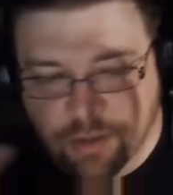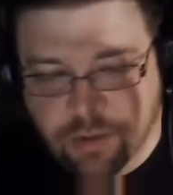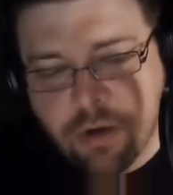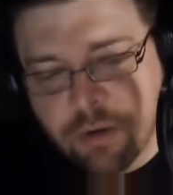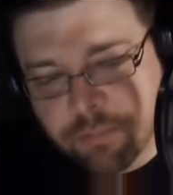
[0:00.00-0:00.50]

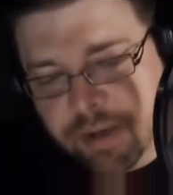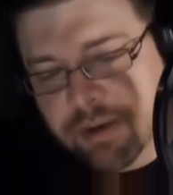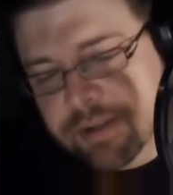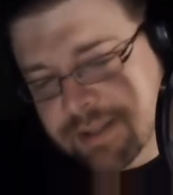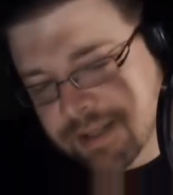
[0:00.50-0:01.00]
there aren't
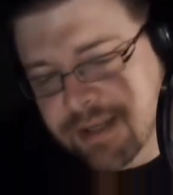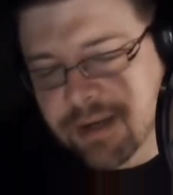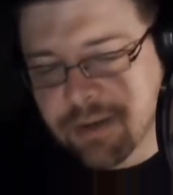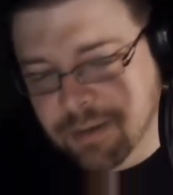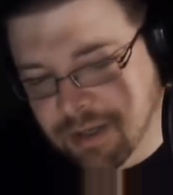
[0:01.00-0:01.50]
parents out
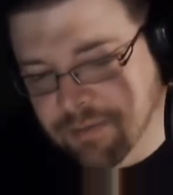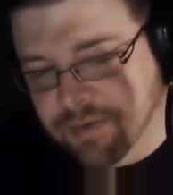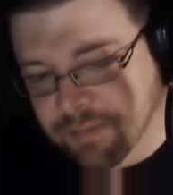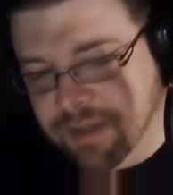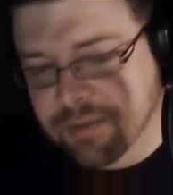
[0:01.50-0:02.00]
there who love
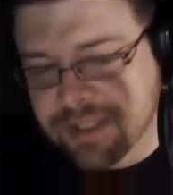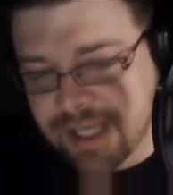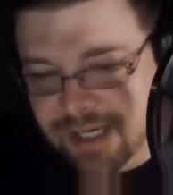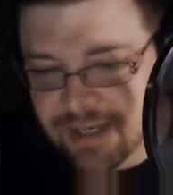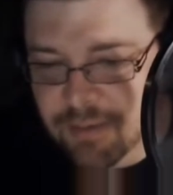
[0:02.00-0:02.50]
him and he was
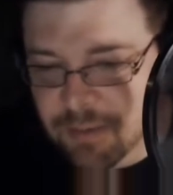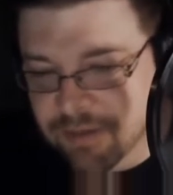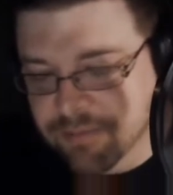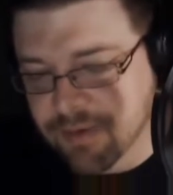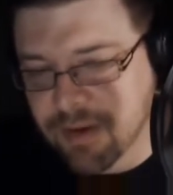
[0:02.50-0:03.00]
taken
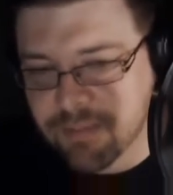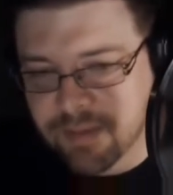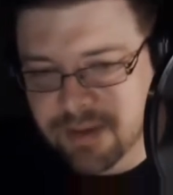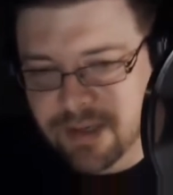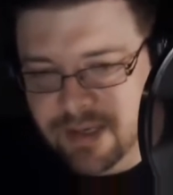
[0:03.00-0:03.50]
away from
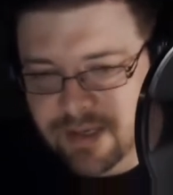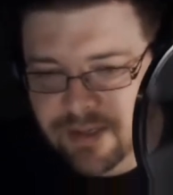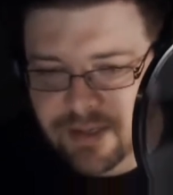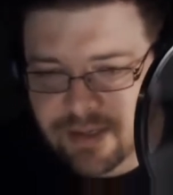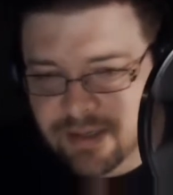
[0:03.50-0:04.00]
and
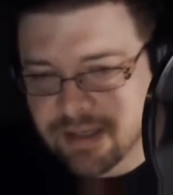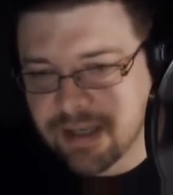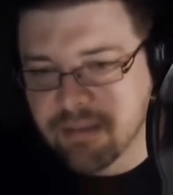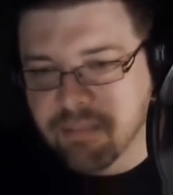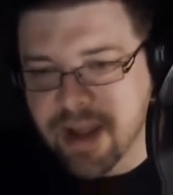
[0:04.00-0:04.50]
and he can
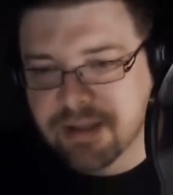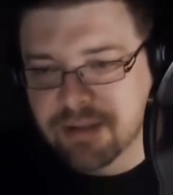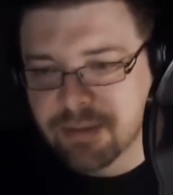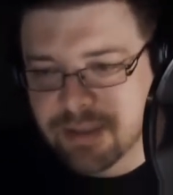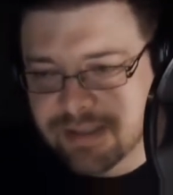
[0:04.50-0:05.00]
get back
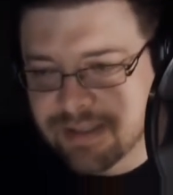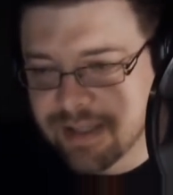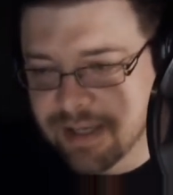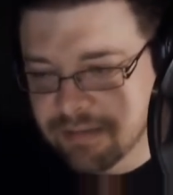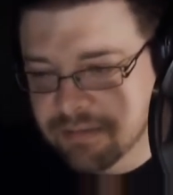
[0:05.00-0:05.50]
to. It's
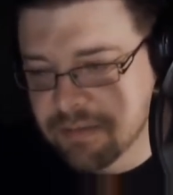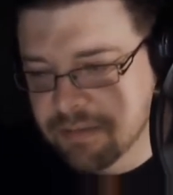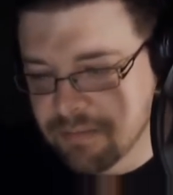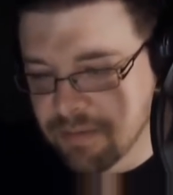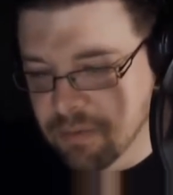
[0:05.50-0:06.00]
like
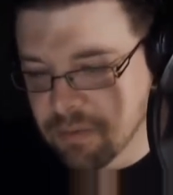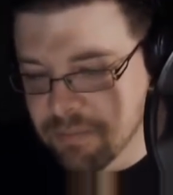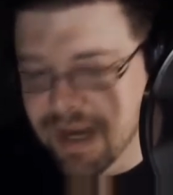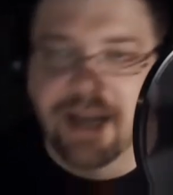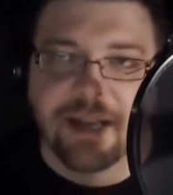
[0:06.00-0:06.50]
you were
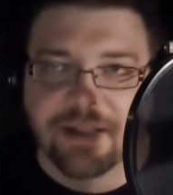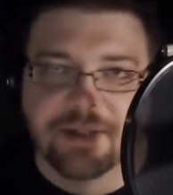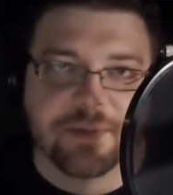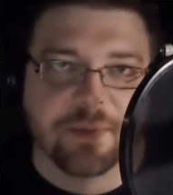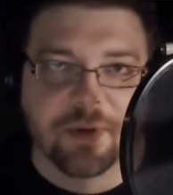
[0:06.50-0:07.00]
made in
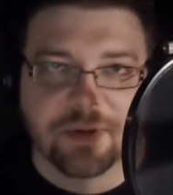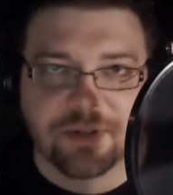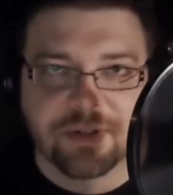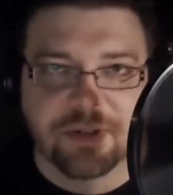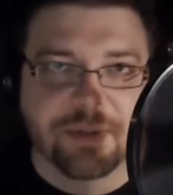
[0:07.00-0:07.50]
this world
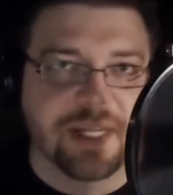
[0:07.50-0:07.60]
to be